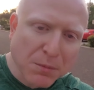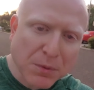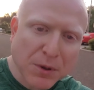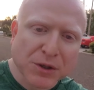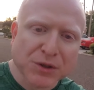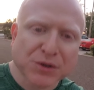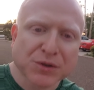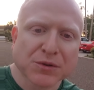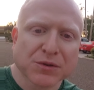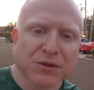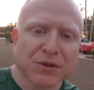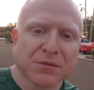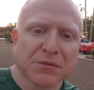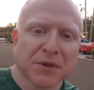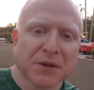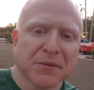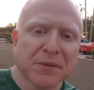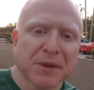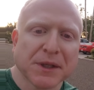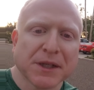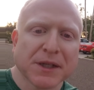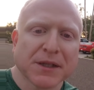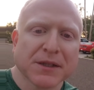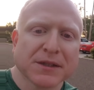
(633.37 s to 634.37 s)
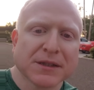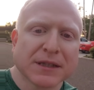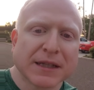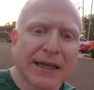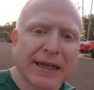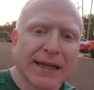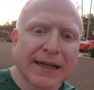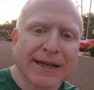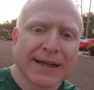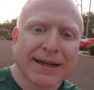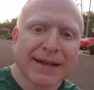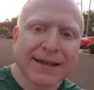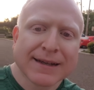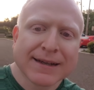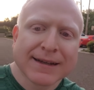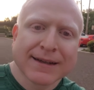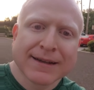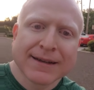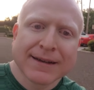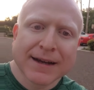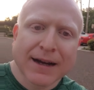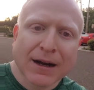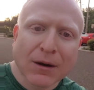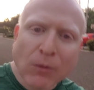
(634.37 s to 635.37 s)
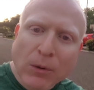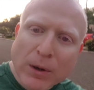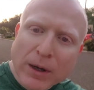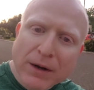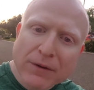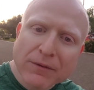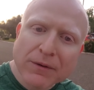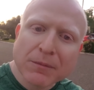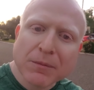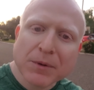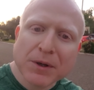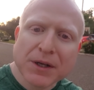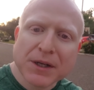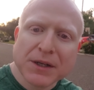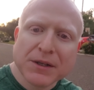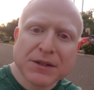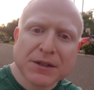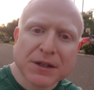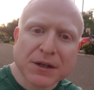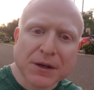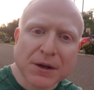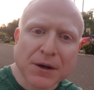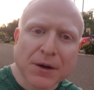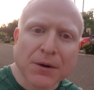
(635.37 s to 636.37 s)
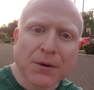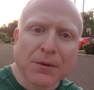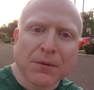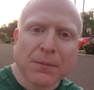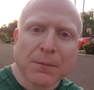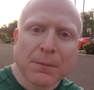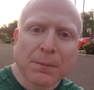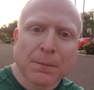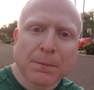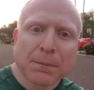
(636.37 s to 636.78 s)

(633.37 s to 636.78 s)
personal to me because I want everybody to know,